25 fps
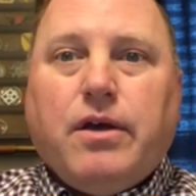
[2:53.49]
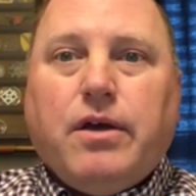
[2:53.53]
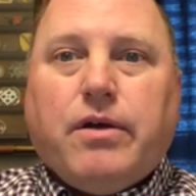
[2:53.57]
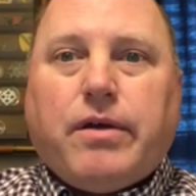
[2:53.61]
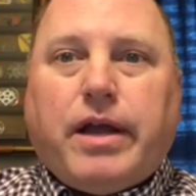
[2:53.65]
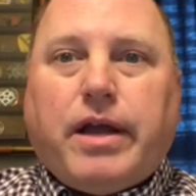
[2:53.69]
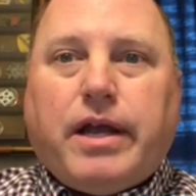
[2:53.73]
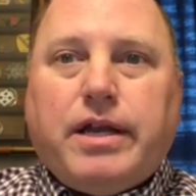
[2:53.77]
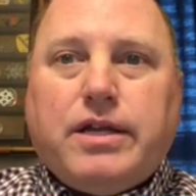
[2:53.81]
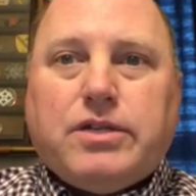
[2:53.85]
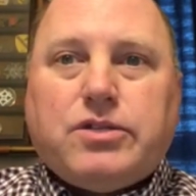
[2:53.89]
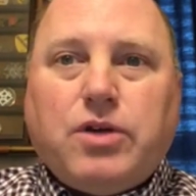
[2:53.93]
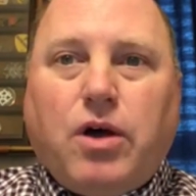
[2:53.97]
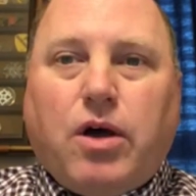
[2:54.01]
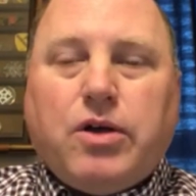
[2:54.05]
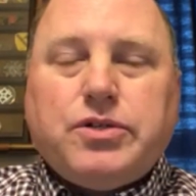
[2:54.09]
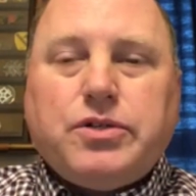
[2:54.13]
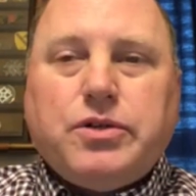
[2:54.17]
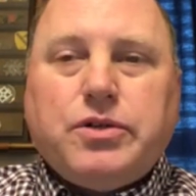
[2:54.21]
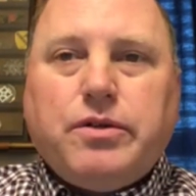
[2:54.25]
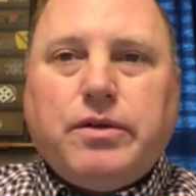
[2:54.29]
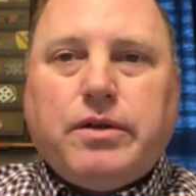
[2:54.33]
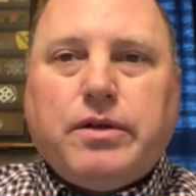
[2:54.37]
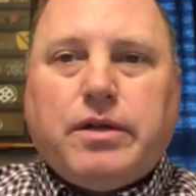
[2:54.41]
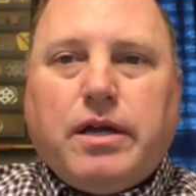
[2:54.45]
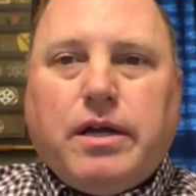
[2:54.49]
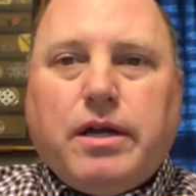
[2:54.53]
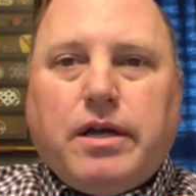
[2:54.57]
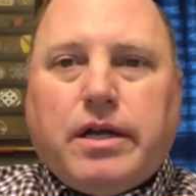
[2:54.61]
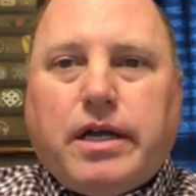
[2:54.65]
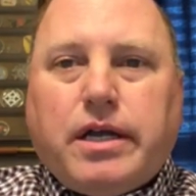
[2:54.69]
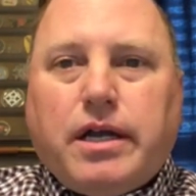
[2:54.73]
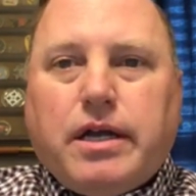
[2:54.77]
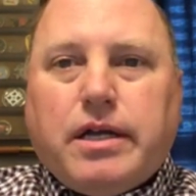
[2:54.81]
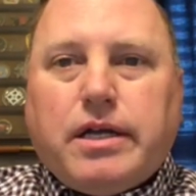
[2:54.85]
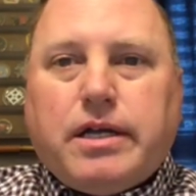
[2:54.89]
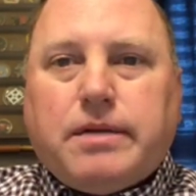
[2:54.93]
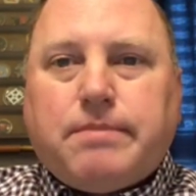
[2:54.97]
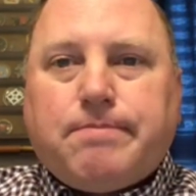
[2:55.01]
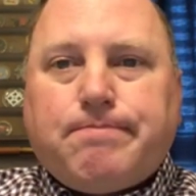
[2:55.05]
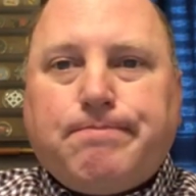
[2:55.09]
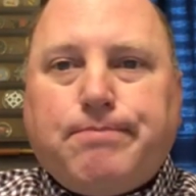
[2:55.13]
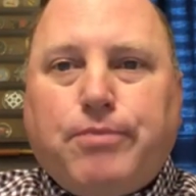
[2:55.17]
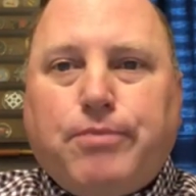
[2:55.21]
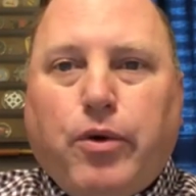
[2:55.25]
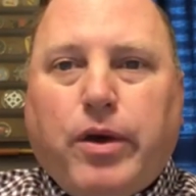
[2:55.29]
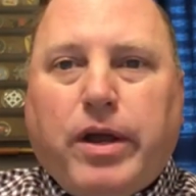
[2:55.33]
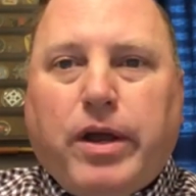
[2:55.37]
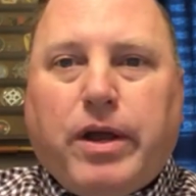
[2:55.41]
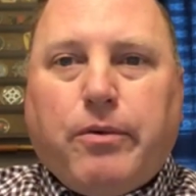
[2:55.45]
Okay, and it's also a
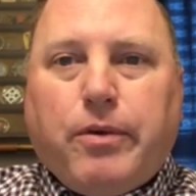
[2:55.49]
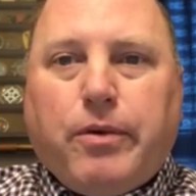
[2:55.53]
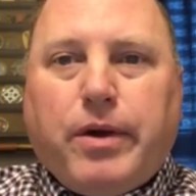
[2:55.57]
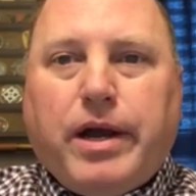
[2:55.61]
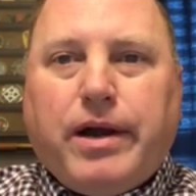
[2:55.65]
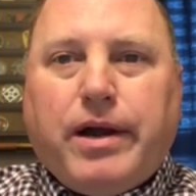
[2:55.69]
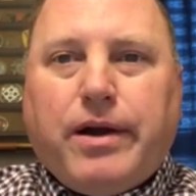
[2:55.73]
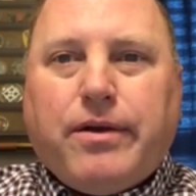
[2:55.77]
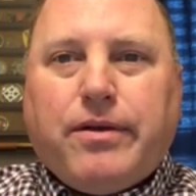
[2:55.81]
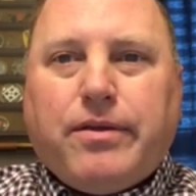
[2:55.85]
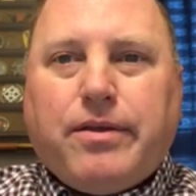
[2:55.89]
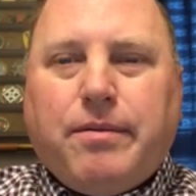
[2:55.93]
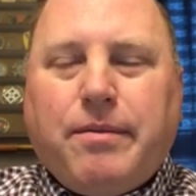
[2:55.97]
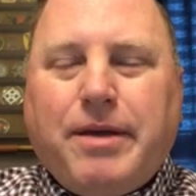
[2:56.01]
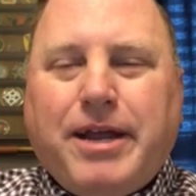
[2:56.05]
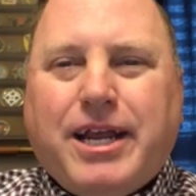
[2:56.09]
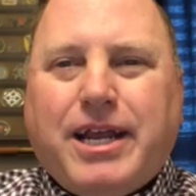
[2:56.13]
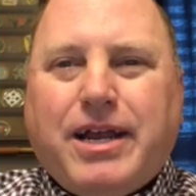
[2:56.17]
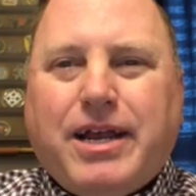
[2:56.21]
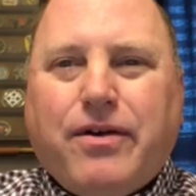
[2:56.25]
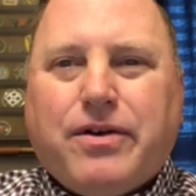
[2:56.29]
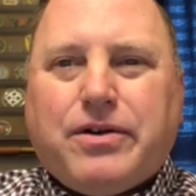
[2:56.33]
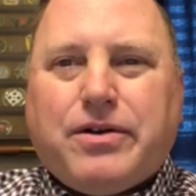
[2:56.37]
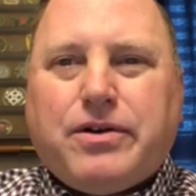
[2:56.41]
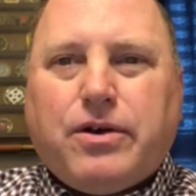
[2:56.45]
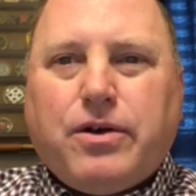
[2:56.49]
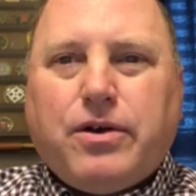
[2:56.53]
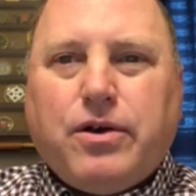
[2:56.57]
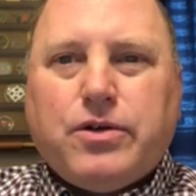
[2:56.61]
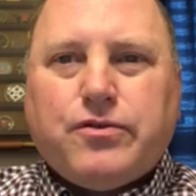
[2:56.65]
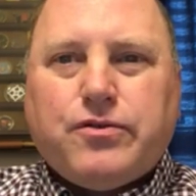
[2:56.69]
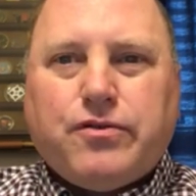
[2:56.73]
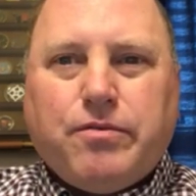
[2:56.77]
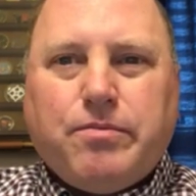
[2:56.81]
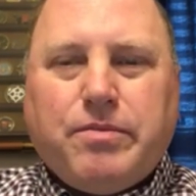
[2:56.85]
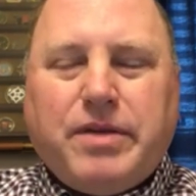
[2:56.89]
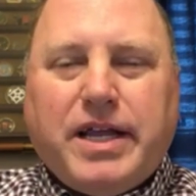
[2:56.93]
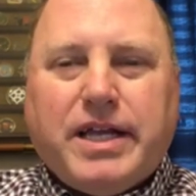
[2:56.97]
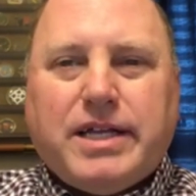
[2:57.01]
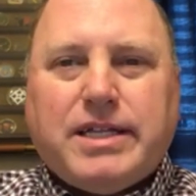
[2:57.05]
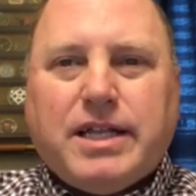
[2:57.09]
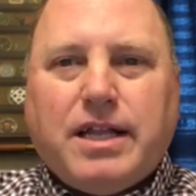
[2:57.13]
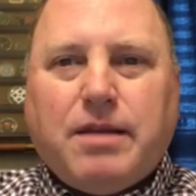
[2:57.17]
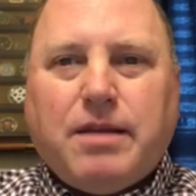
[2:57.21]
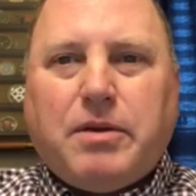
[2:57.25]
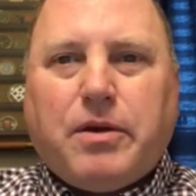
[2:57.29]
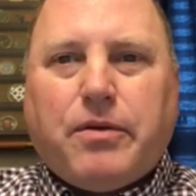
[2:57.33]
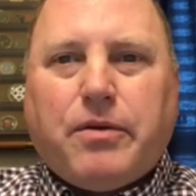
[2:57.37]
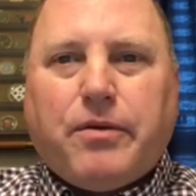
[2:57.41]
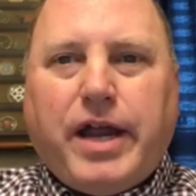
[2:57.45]
point where the main character goes from being a
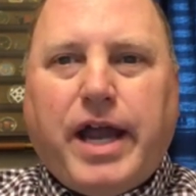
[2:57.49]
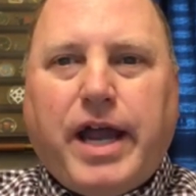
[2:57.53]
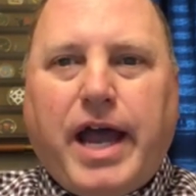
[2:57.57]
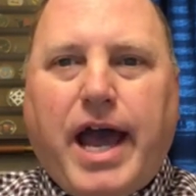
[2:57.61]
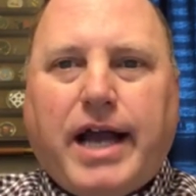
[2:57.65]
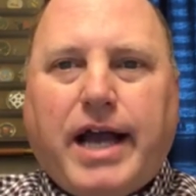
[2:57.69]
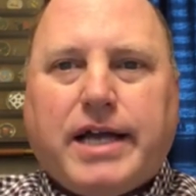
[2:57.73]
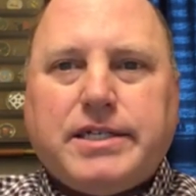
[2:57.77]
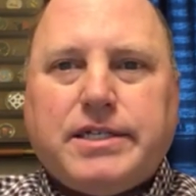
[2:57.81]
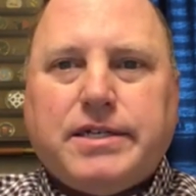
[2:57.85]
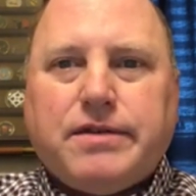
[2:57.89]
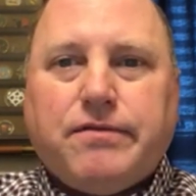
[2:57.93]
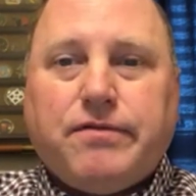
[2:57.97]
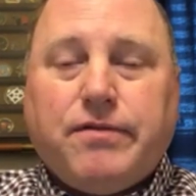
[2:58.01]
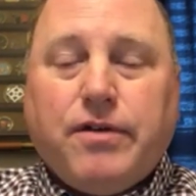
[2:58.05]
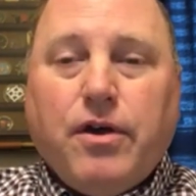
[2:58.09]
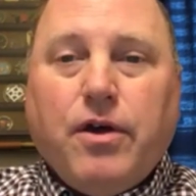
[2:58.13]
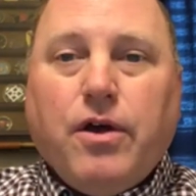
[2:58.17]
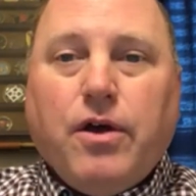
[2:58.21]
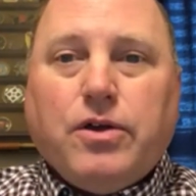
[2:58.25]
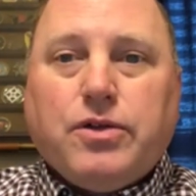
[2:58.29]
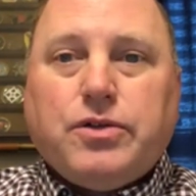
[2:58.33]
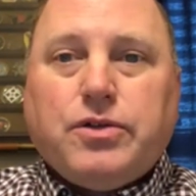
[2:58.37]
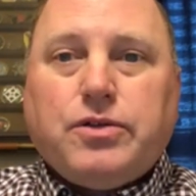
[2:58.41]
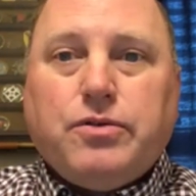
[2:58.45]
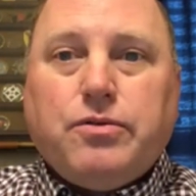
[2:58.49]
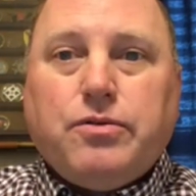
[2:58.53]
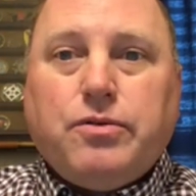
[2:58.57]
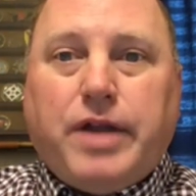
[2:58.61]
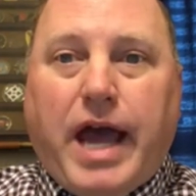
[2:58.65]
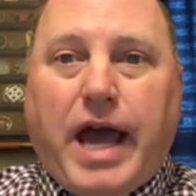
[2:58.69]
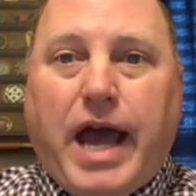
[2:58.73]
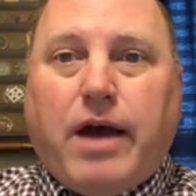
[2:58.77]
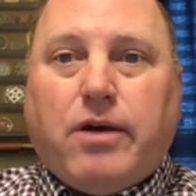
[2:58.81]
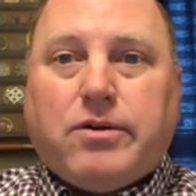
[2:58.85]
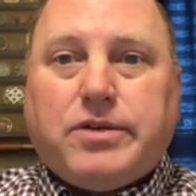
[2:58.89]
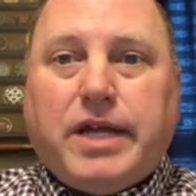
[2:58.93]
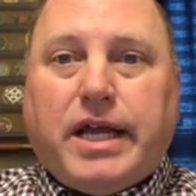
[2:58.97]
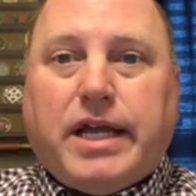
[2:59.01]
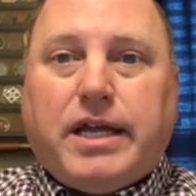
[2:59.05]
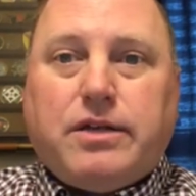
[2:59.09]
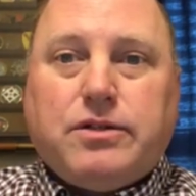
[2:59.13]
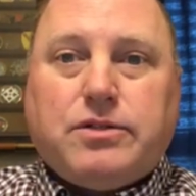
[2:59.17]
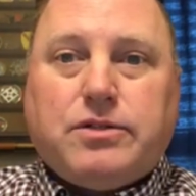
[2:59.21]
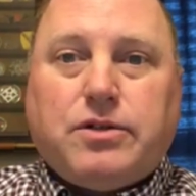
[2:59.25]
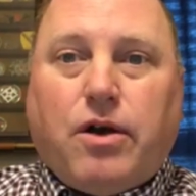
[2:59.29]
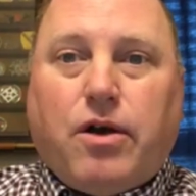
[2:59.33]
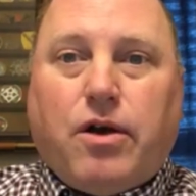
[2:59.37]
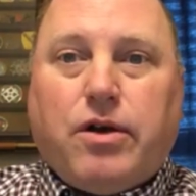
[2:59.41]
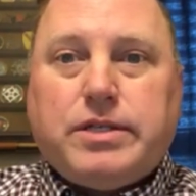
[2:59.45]
little bit reactive to now taking
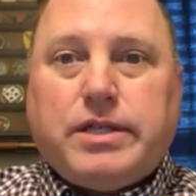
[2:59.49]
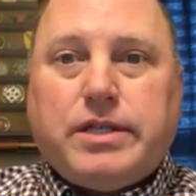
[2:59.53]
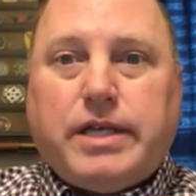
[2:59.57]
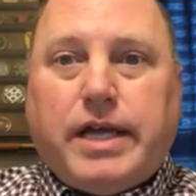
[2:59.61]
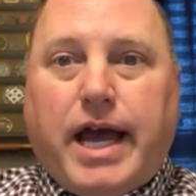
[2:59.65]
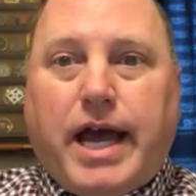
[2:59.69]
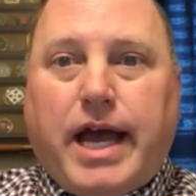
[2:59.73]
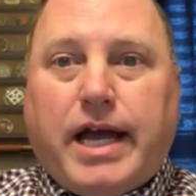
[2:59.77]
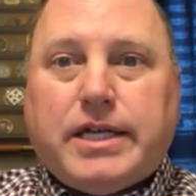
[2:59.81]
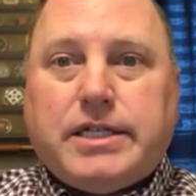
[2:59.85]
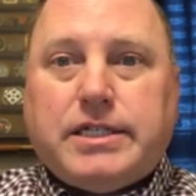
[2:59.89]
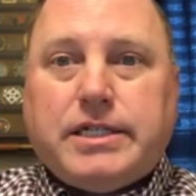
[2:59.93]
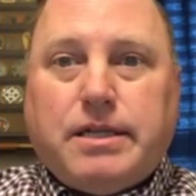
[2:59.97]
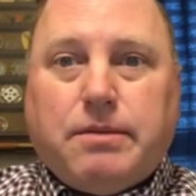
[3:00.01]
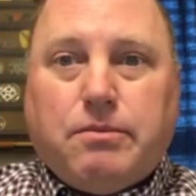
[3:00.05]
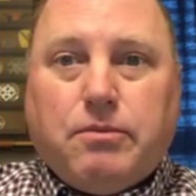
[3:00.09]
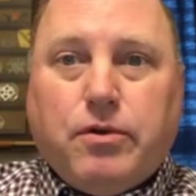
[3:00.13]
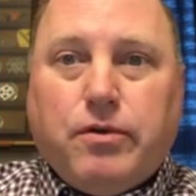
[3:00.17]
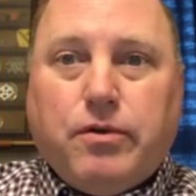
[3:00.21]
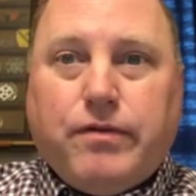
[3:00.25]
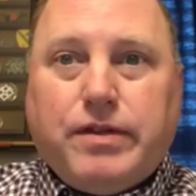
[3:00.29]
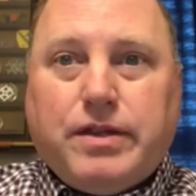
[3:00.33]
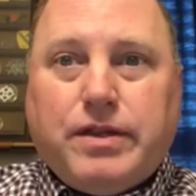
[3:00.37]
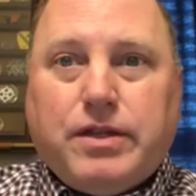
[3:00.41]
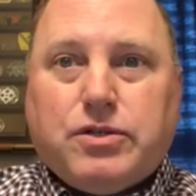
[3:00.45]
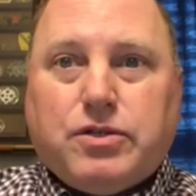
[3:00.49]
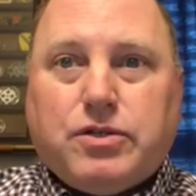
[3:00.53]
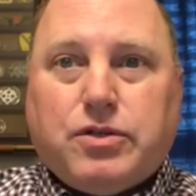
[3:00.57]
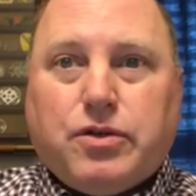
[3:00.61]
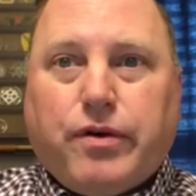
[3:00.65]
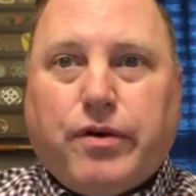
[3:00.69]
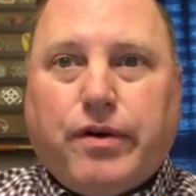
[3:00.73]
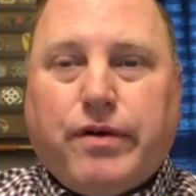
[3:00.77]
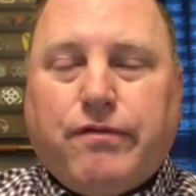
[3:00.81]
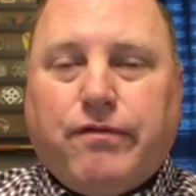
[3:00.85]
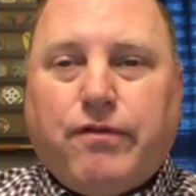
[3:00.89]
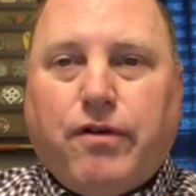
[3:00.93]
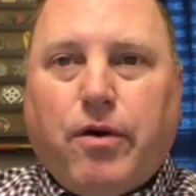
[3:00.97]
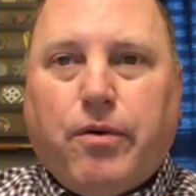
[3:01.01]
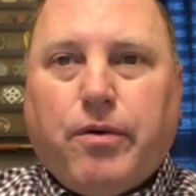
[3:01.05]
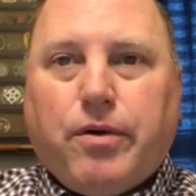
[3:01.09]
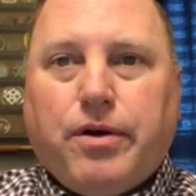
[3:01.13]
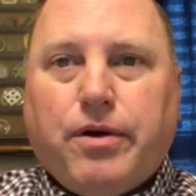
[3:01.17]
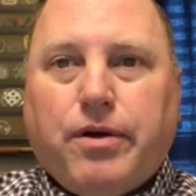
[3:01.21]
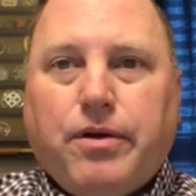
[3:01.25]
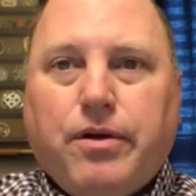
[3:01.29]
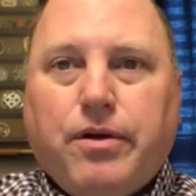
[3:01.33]
charge of the action and moving the story forward.